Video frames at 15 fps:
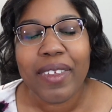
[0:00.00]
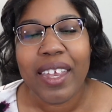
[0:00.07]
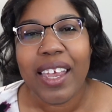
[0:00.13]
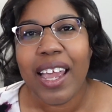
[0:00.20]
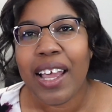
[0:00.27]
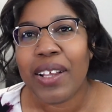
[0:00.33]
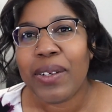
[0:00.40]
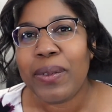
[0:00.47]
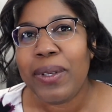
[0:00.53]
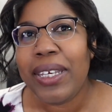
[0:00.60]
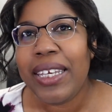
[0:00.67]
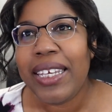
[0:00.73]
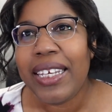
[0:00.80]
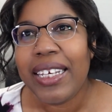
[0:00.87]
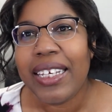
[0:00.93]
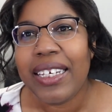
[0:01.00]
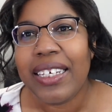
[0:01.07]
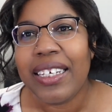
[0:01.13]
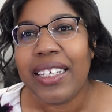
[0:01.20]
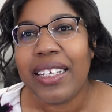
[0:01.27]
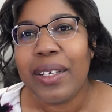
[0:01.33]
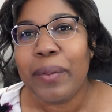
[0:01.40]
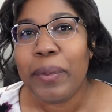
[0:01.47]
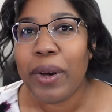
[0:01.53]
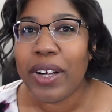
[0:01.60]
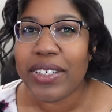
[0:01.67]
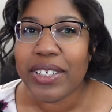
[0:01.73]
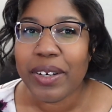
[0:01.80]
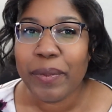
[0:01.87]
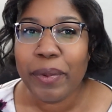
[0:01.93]
Halloween
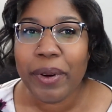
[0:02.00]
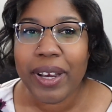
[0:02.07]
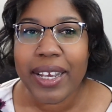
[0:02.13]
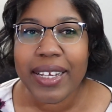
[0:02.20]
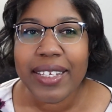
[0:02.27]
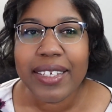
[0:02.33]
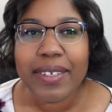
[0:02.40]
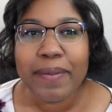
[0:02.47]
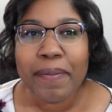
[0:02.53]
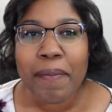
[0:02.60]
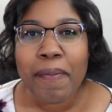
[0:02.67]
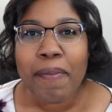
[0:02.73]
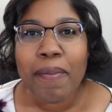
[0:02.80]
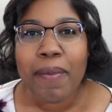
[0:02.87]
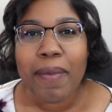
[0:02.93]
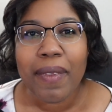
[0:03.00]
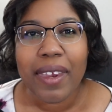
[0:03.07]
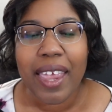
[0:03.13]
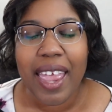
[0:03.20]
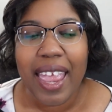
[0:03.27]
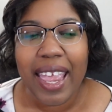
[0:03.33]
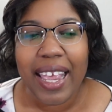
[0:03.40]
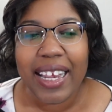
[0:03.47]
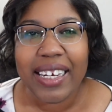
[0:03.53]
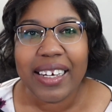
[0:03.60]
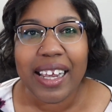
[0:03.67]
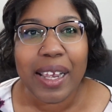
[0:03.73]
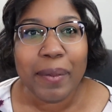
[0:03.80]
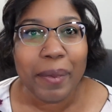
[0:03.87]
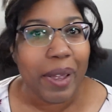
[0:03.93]
project parades, and
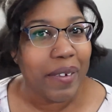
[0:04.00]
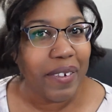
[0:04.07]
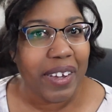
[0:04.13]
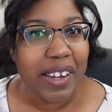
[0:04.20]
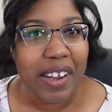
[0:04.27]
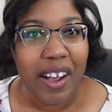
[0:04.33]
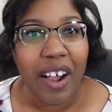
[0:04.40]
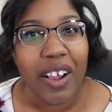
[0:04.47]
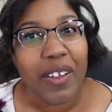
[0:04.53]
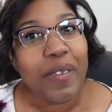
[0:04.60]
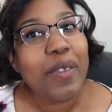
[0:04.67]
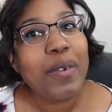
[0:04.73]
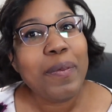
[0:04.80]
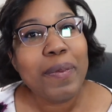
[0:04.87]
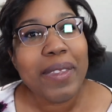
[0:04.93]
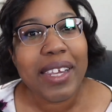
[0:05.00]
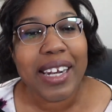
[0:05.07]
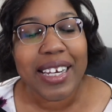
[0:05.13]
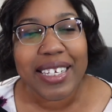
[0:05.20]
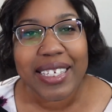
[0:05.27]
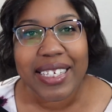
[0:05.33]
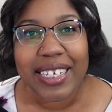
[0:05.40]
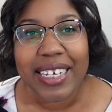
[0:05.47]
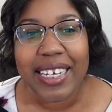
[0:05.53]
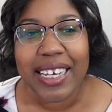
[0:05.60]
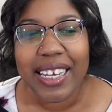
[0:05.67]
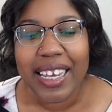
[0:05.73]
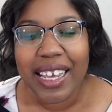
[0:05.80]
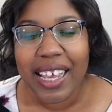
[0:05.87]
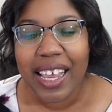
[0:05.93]
I'm loving all of them that I
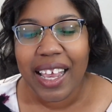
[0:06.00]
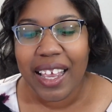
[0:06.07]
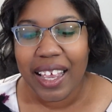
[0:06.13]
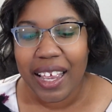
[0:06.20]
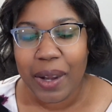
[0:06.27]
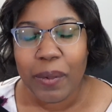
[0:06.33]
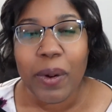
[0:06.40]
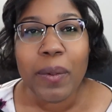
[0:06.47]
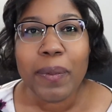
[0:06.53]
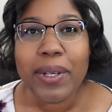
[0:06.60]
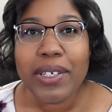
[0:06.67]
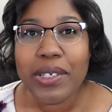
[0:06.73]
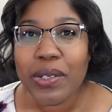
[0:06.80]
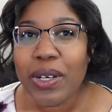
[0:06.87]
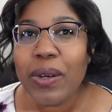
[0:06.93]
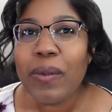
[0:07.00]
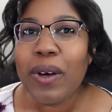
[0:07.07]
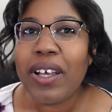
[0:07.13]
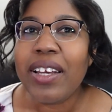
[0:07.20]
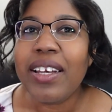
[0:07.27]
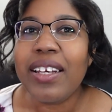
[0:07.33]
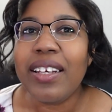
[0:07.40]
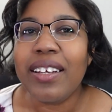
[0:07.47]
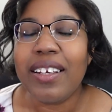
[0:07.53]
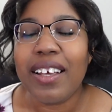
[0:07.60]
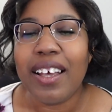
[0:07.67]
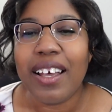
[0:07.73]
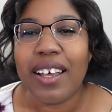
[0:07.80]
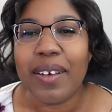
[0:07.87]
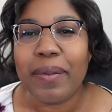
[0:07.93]
see. I won't be doing one
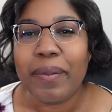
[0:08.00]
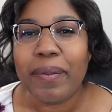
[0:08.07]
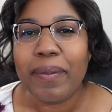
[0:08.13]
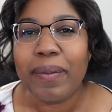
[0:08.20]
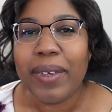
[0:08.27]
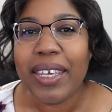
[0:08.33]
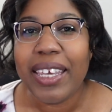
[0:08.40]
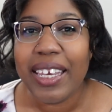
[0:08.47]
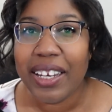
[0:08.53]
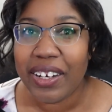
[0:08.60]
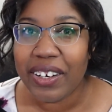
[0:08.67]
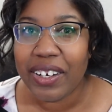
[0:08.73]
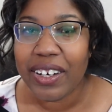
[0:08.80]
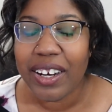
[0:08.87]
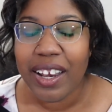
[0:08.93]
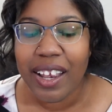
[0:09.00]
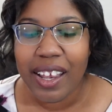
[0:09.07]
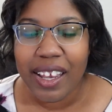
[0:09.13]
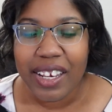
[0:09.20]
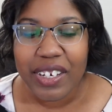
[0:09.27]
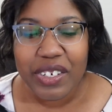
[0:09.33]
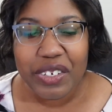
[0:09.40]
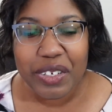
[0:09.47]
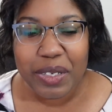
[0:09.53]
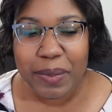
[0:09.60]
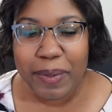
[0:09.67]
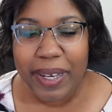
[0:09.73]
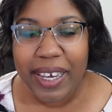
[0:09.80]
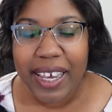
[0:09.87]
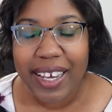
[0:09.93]
here just
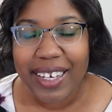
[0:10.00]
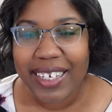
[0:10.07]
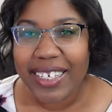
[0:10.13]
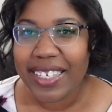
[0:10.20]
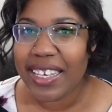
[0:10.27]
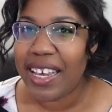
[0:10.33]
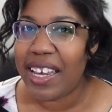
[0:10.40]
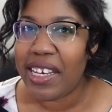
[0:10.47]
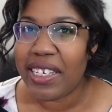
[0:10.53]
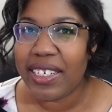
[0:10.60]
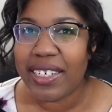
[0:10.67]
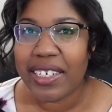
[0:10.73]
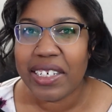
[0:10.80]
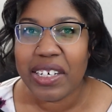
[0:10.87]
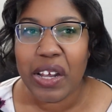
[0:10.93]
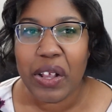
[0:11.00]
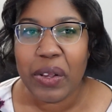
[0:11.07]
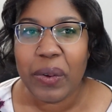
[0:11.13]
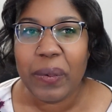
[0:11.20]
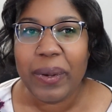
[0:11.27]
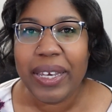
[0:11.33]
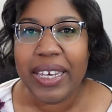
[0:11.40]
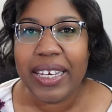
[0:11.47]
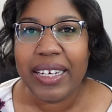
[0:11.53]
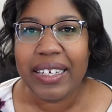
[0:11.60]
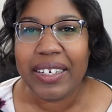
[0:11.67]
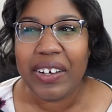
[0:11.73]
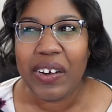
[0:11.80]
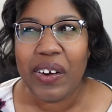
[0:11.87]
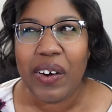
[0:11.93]
because I stitch
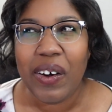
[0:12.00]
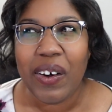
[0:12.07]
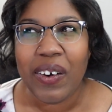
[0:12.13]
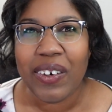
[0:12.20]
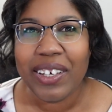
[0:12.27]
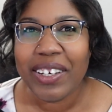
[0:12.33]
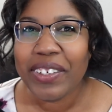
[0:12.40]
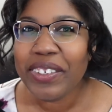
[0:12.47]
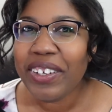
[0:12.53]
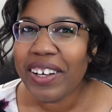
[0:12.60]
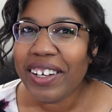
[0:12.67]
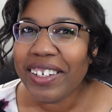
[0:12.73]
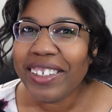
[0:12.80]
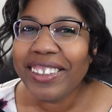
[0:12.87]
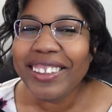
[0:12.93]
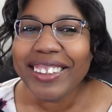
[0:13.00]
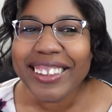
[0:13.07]
Halloween all year long.